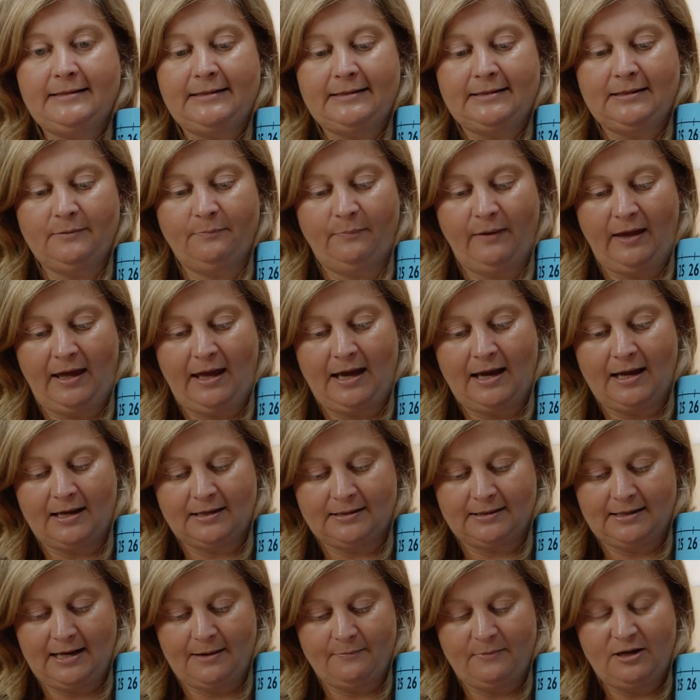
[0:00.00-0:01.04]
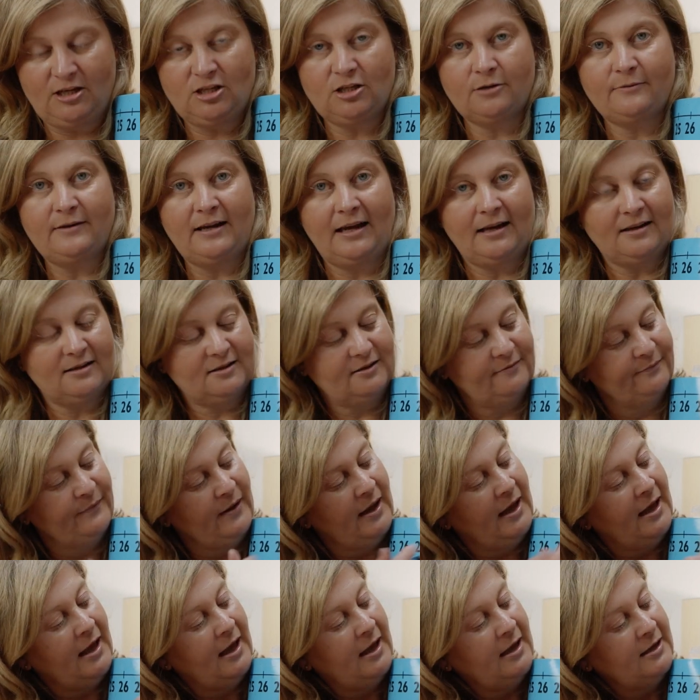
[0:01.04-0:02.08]
disappeared. Let me do it.
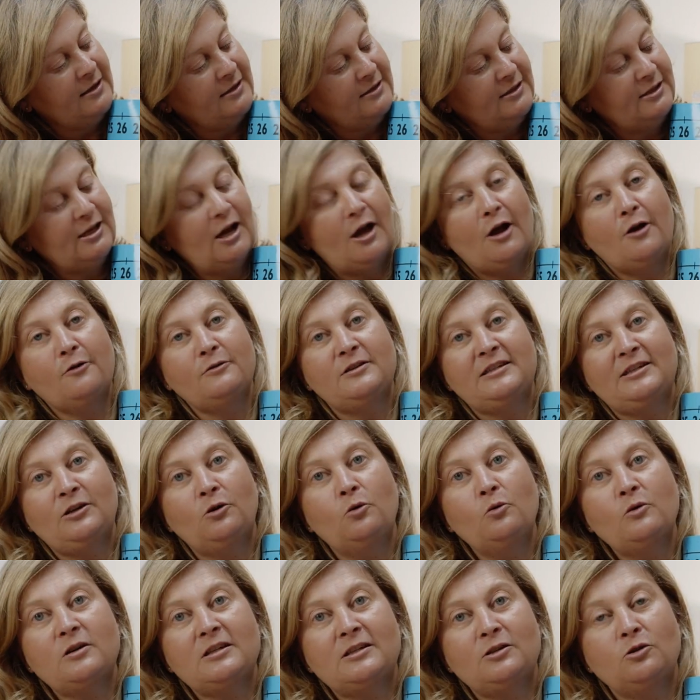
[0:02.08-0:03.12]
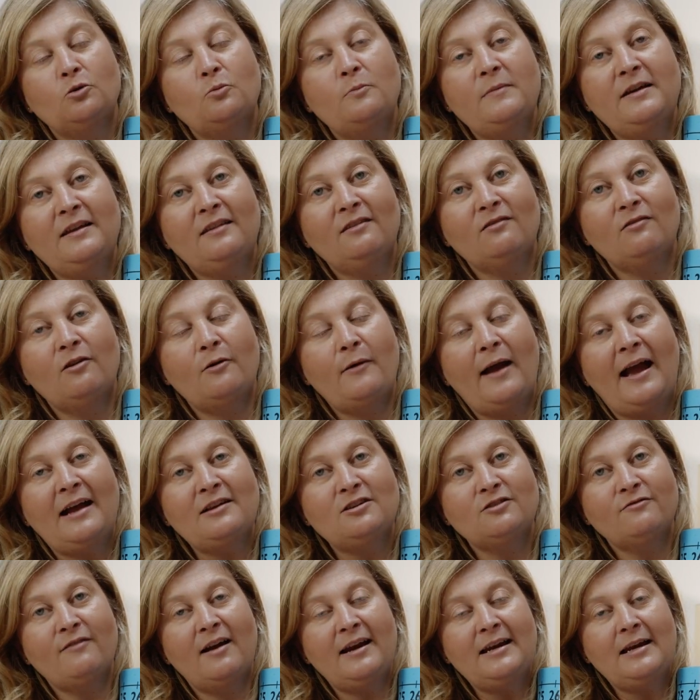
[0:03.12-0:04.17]
So talk me through how
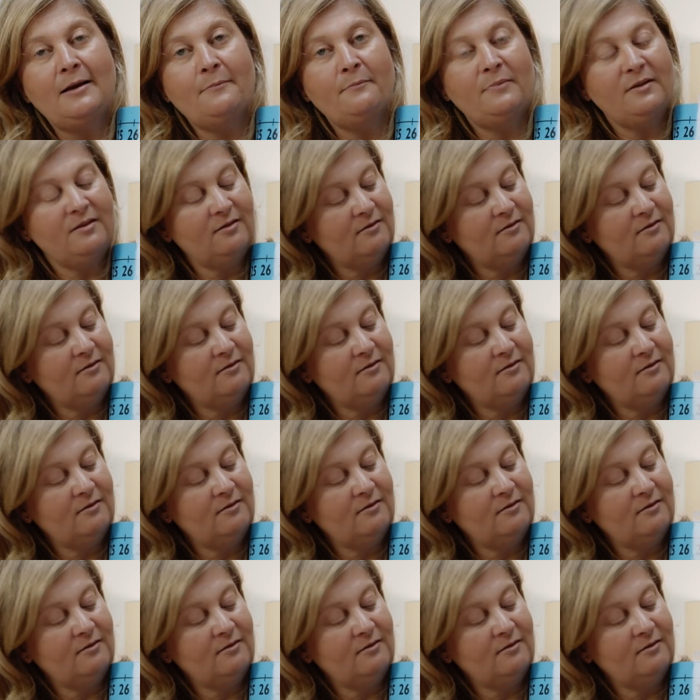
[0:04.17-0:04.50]
to write number